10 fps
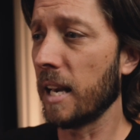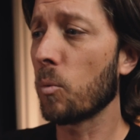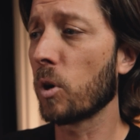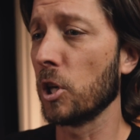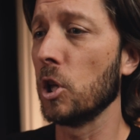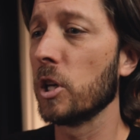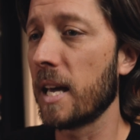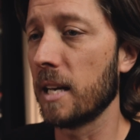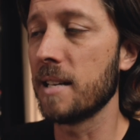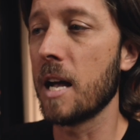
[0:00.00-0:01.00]
Today we're going to look
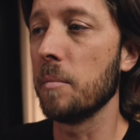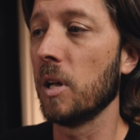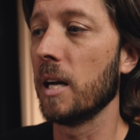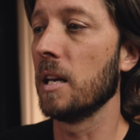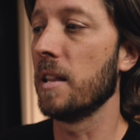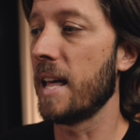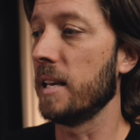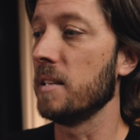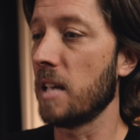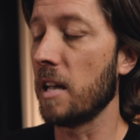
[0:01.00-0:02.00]
at a timeline
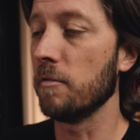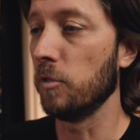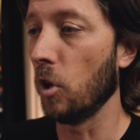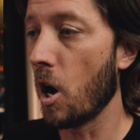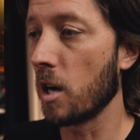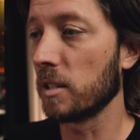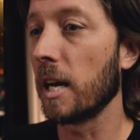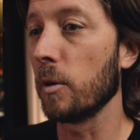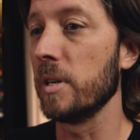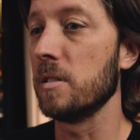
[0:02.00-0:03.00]
that is a vlog that
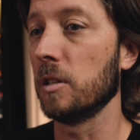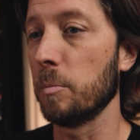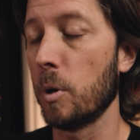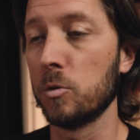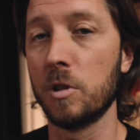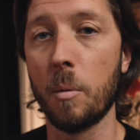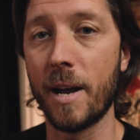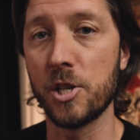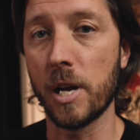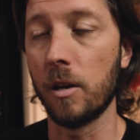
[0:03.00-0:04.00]
I recently posted to
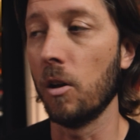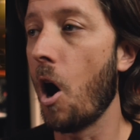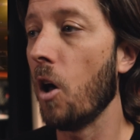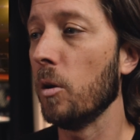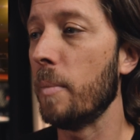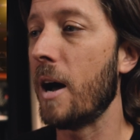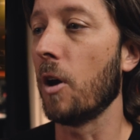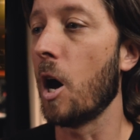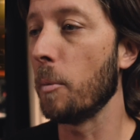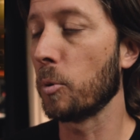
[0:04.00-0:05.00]
my channel all
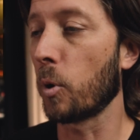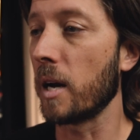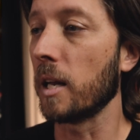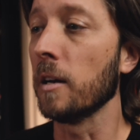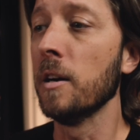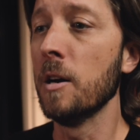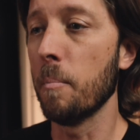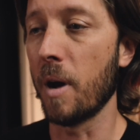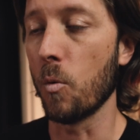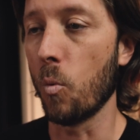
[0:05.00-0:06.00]
about upgrading
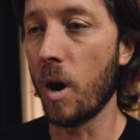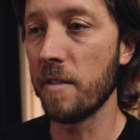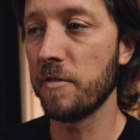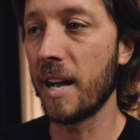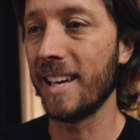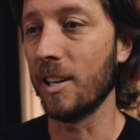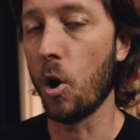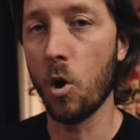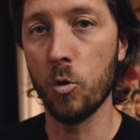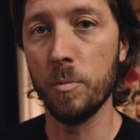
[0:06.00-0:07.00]
my Wi-Fi and
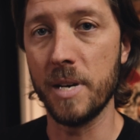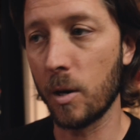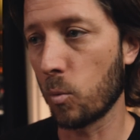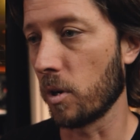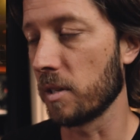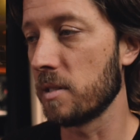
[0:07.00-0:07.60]
home network